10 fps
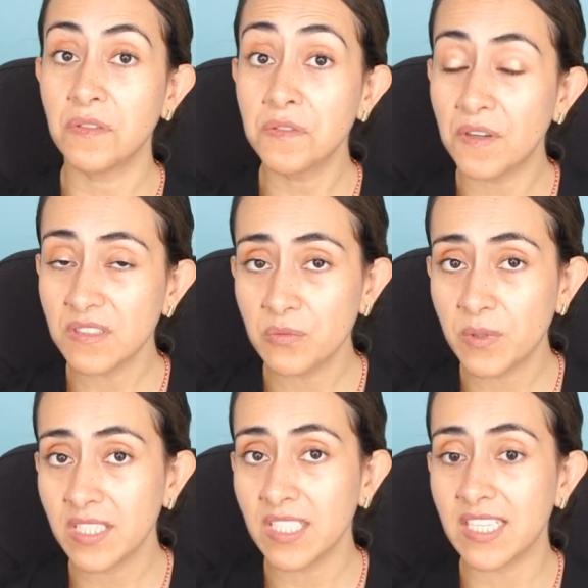The first
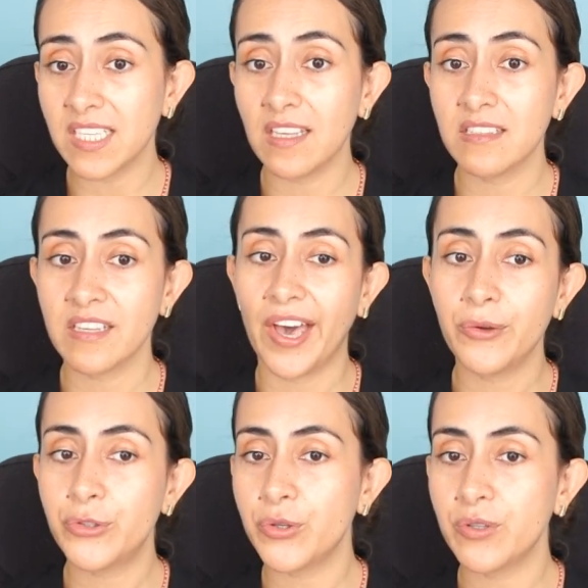one is
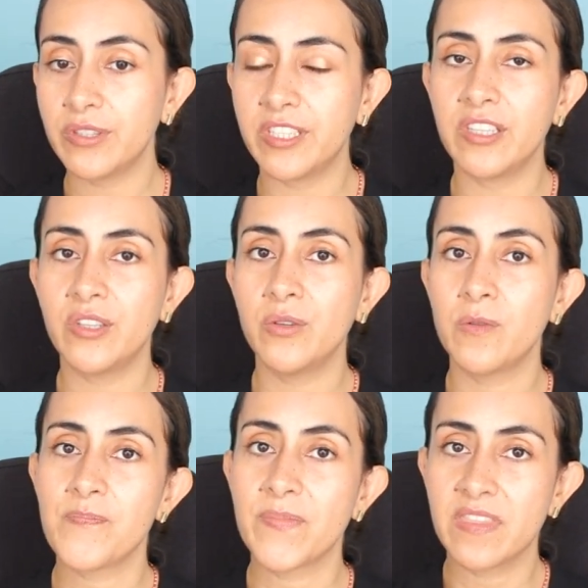how to
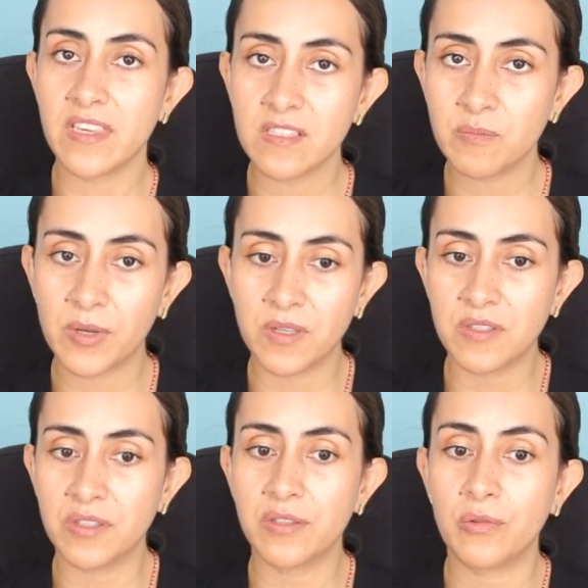continue this
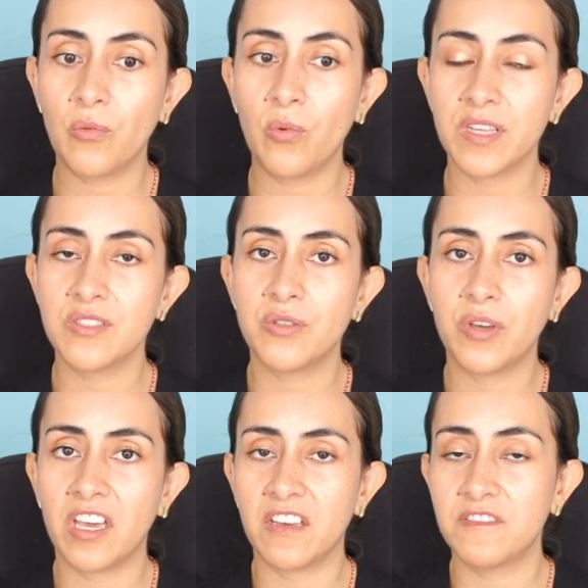puzzle once you
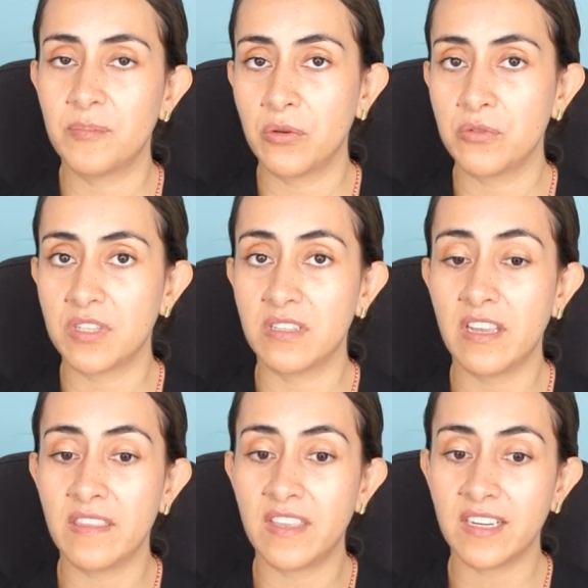have
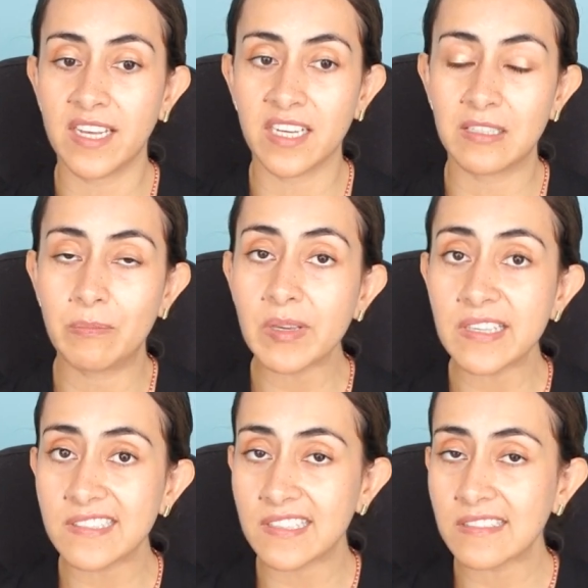posted the 9
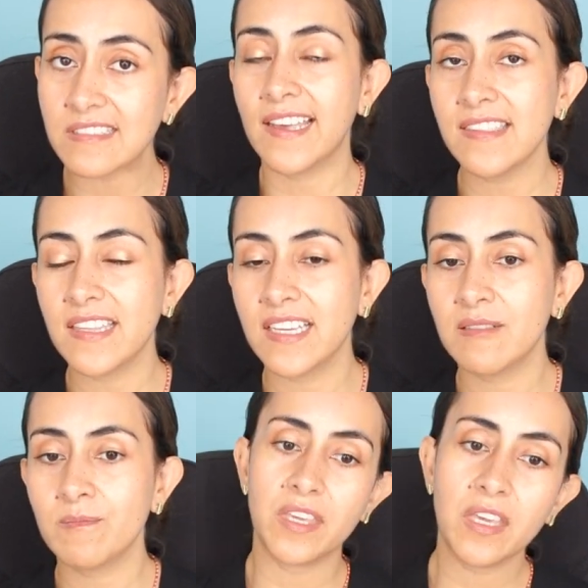pieces, and
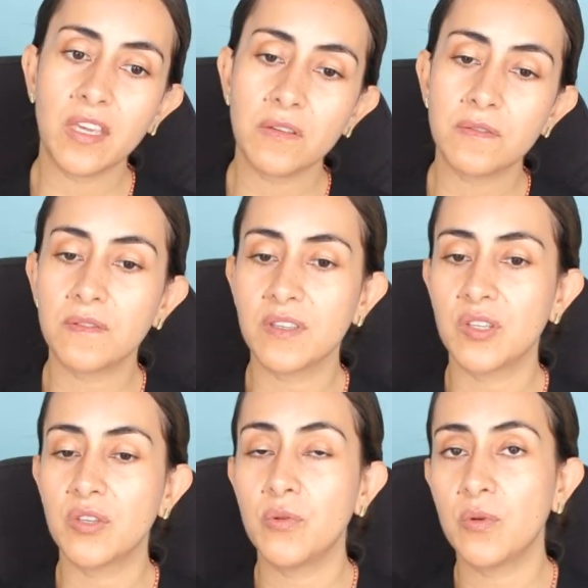then if
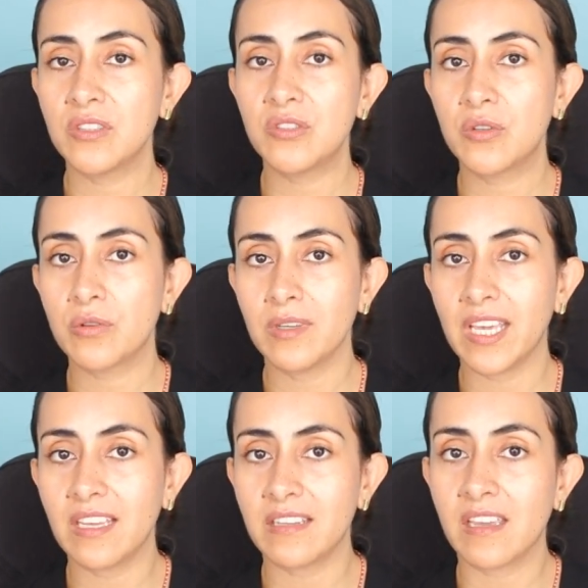you want to
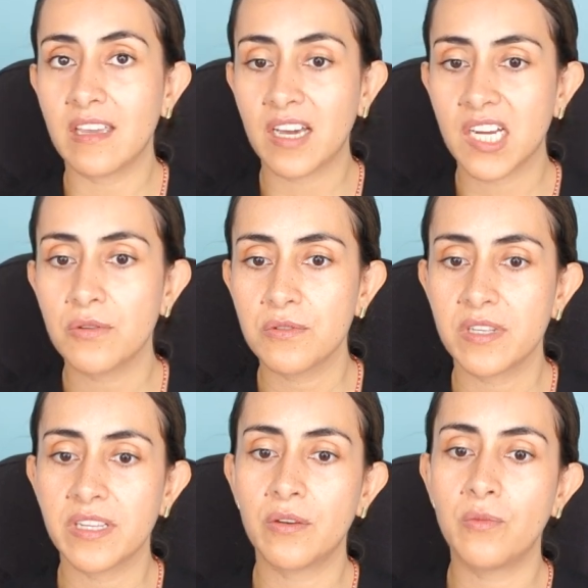create a
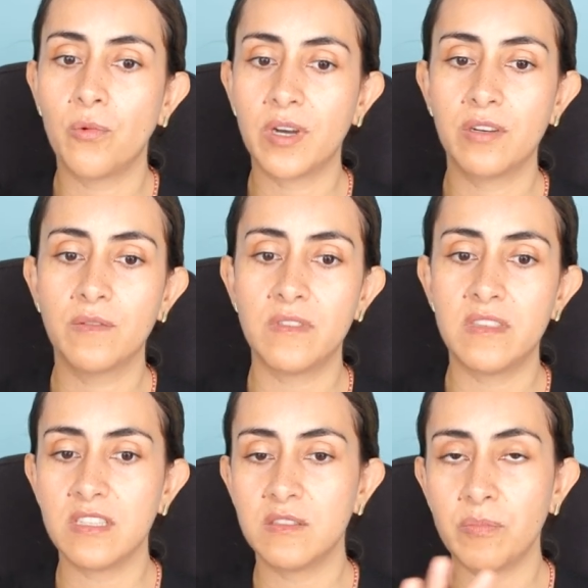carousel on one of
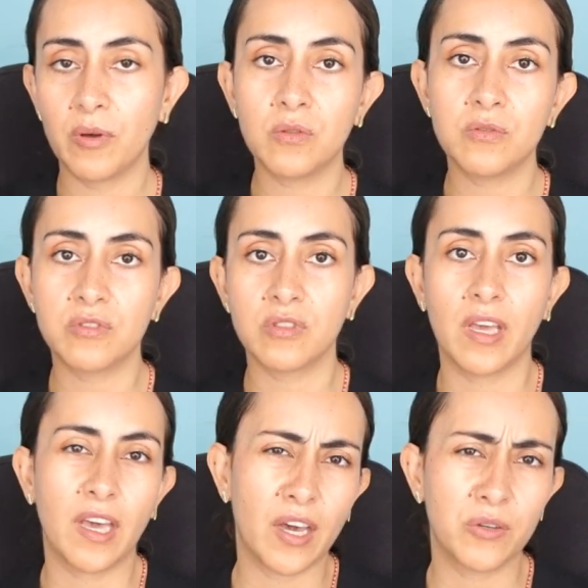these posts,
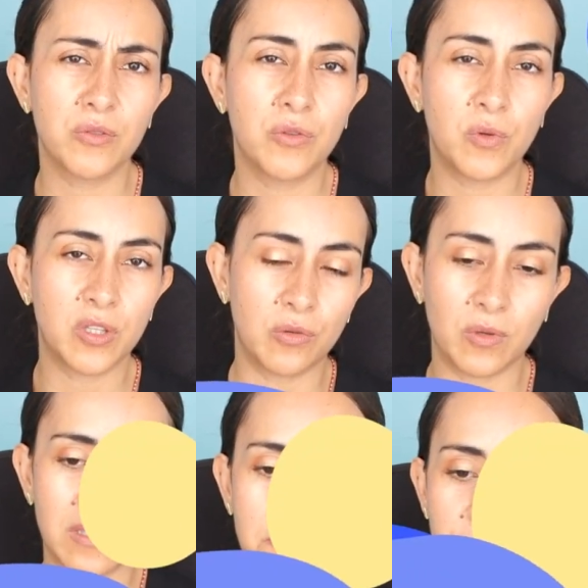how do we do it?